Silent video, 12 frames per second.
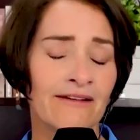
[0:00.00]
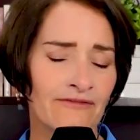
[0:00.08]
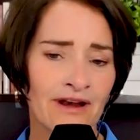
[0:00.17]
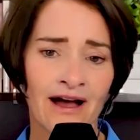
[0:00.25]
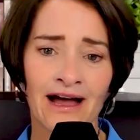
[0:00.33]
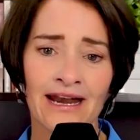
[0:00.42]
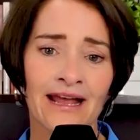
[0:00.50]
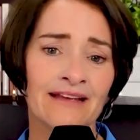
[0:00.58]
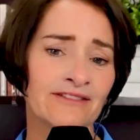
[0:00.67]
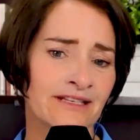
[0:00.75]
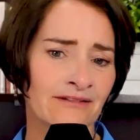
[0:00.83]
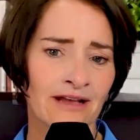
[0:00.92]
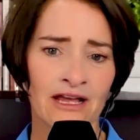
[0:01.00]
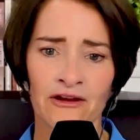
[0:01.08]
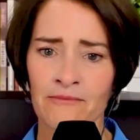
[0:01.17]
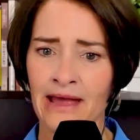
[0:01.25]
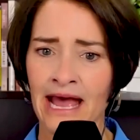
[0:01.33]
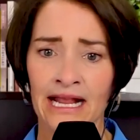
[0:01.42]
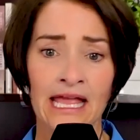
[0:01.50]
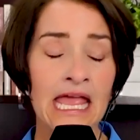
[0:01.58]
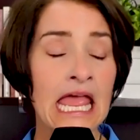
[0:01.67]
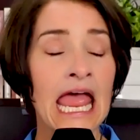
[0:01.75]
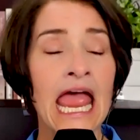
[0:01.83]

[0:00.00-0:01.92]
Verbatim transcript: If not, I've still got your back.